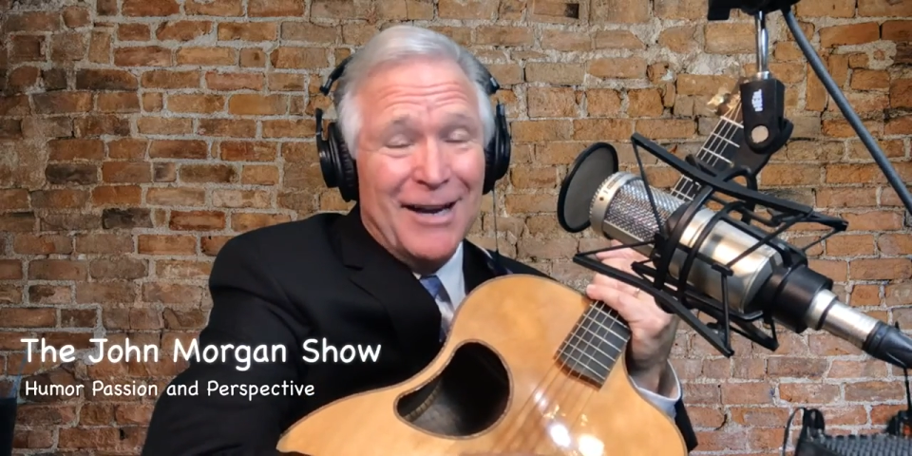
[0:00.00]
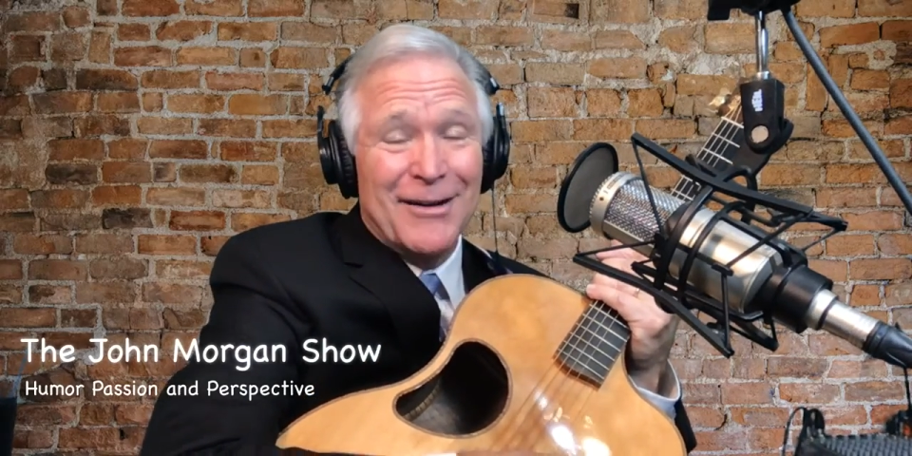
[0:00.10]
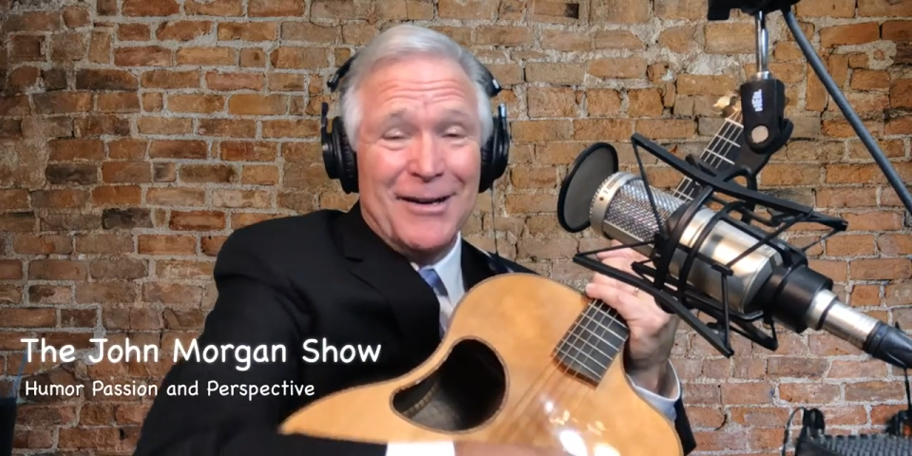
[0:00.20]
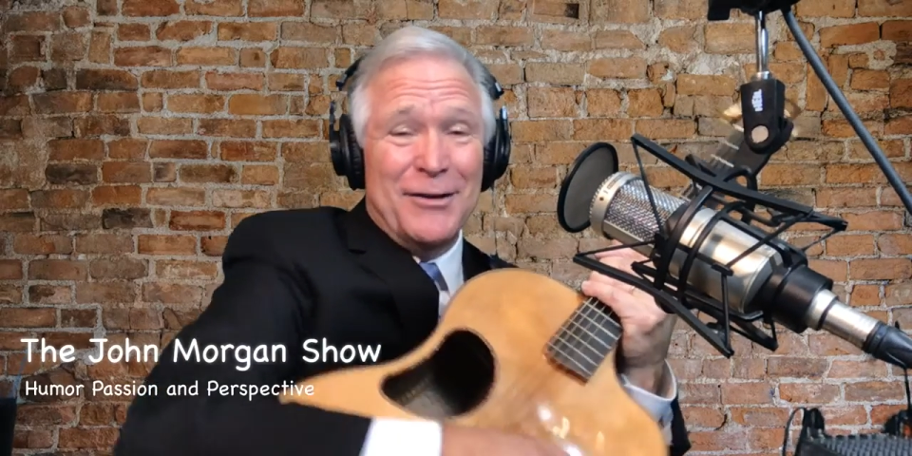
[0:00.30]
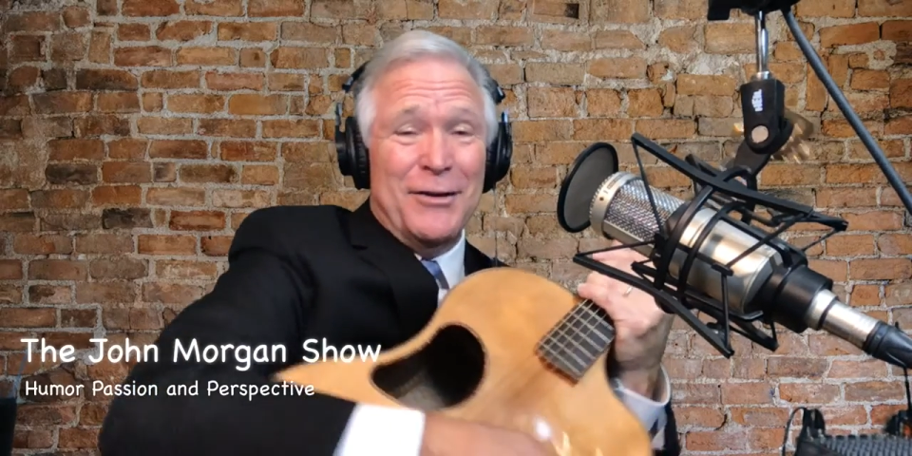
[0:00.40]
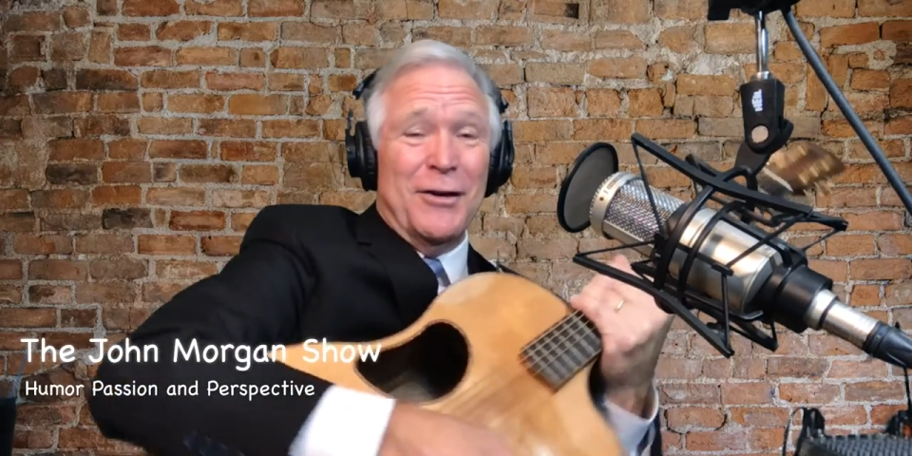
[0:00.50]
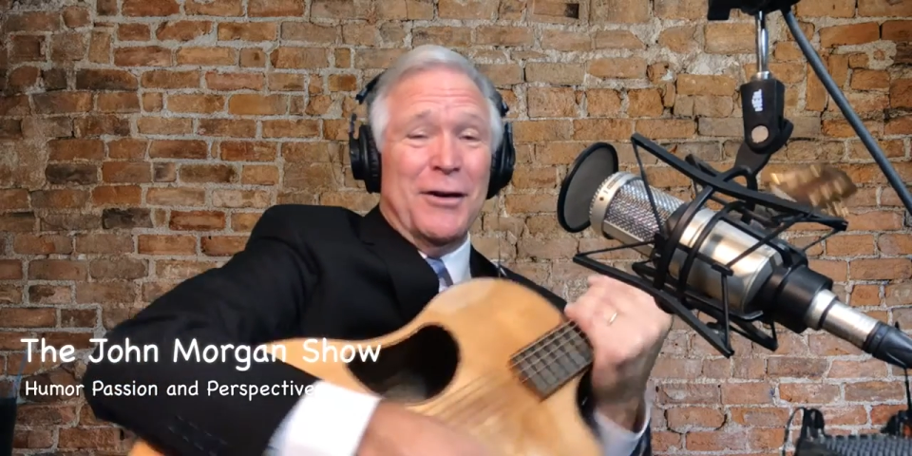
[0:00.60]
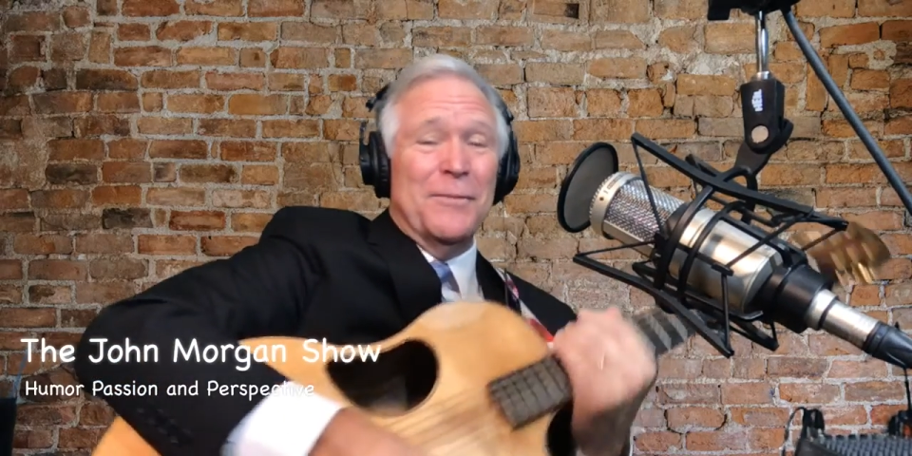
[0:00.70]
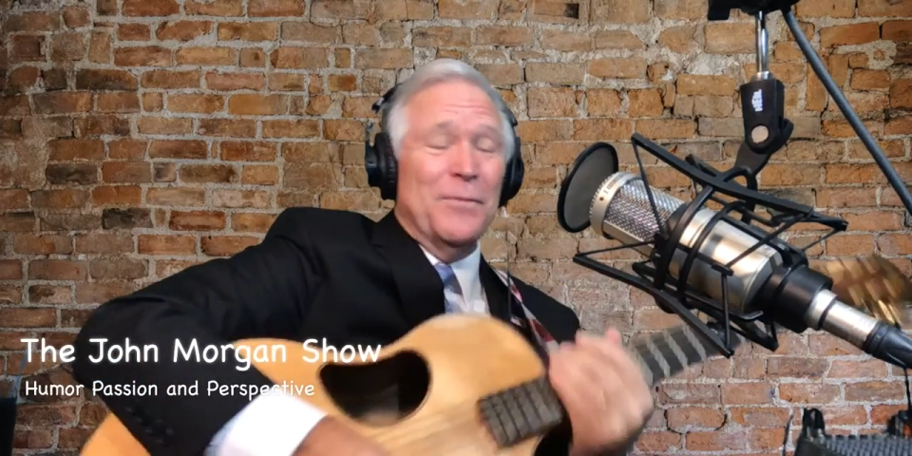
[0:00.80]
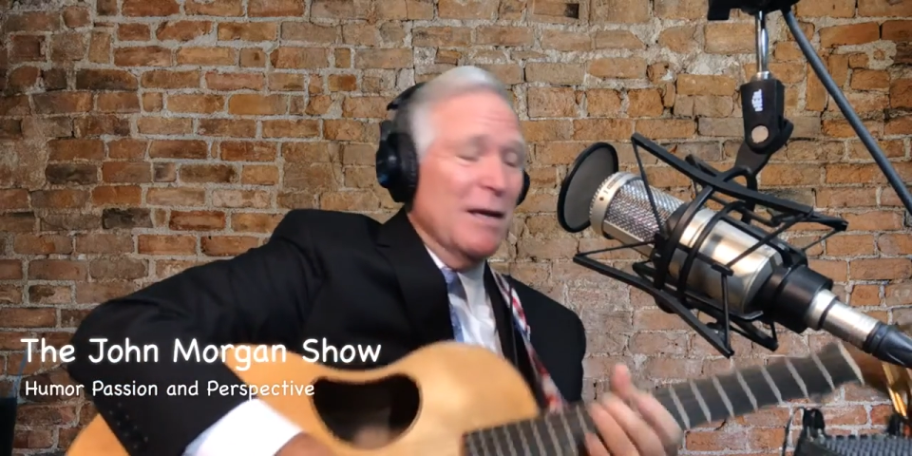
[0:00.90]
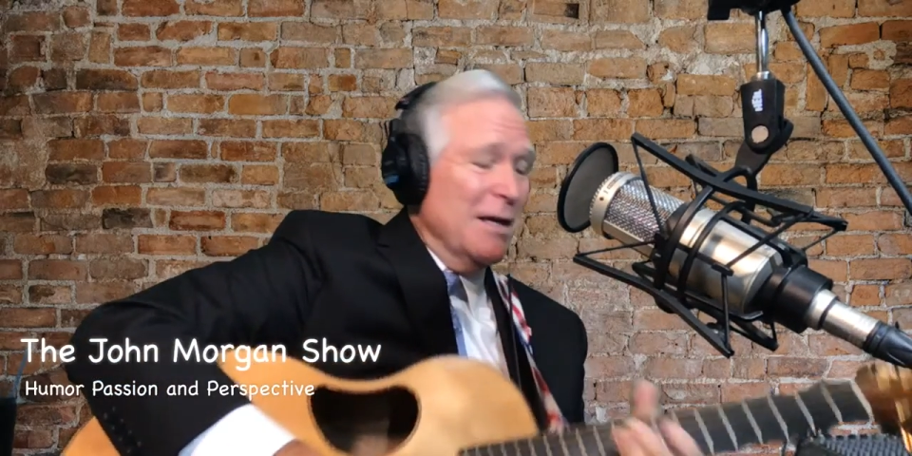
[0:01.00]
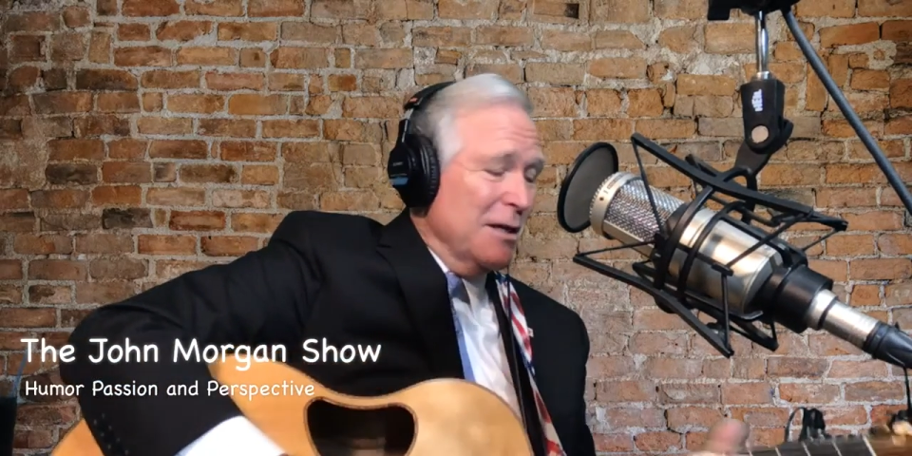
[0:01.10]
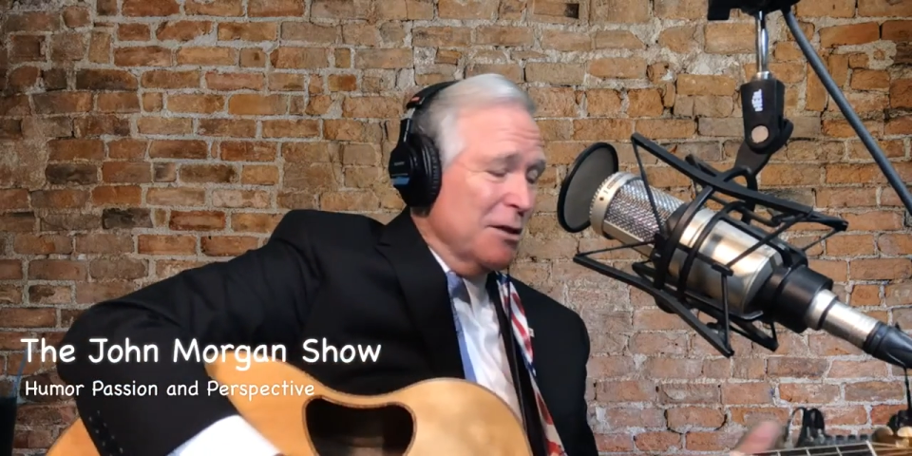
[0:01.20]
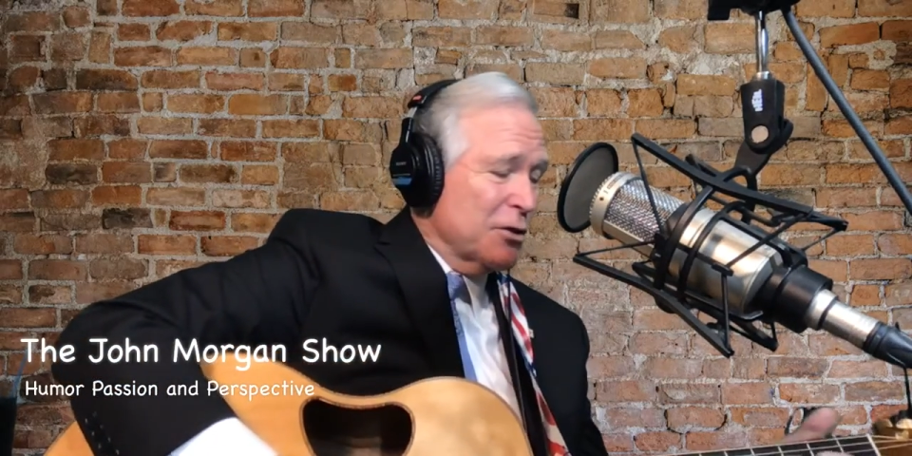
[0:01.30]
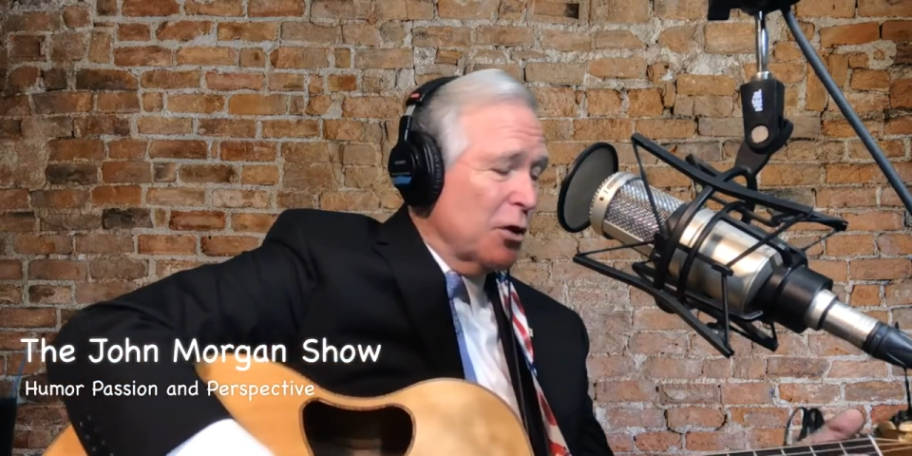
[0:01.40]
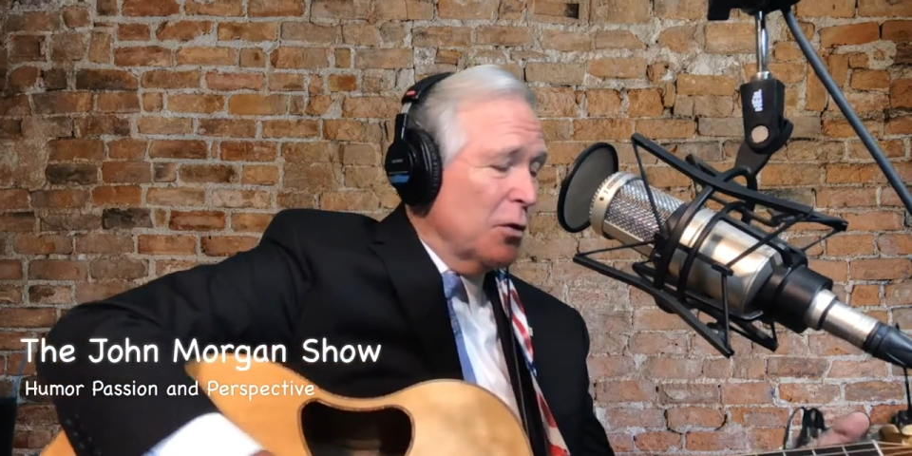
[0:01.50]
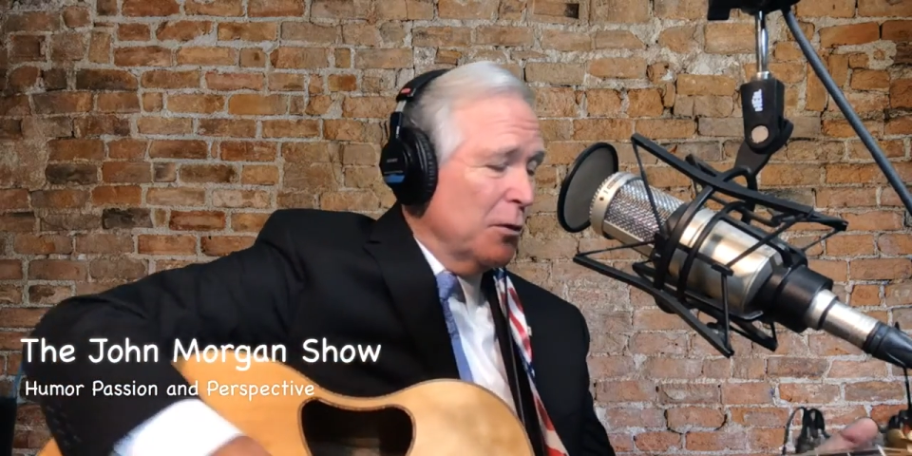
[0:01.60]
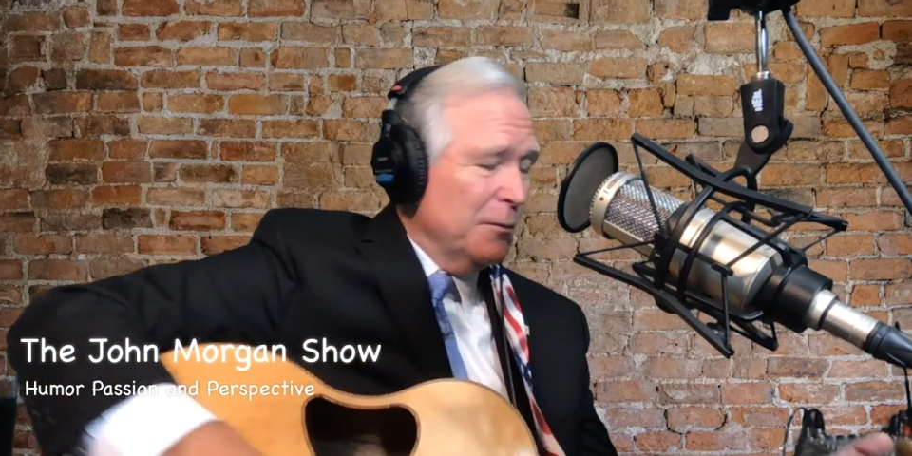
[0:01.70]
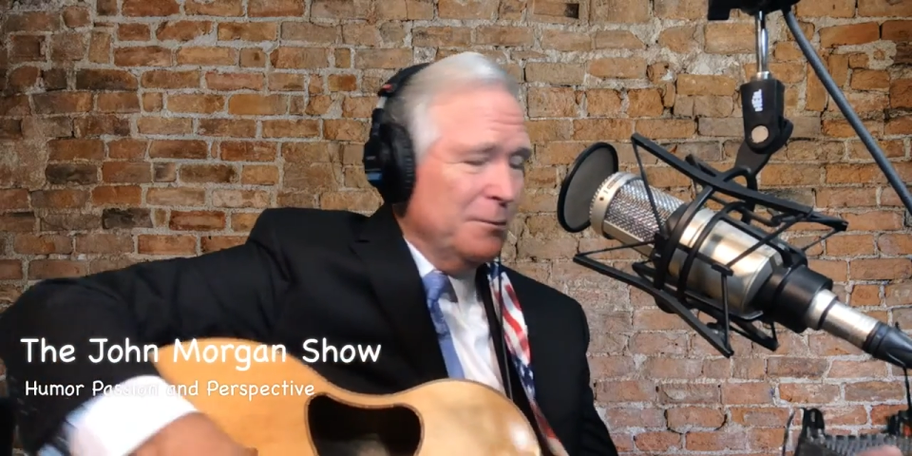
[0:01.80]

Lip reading: I don't care who you are. So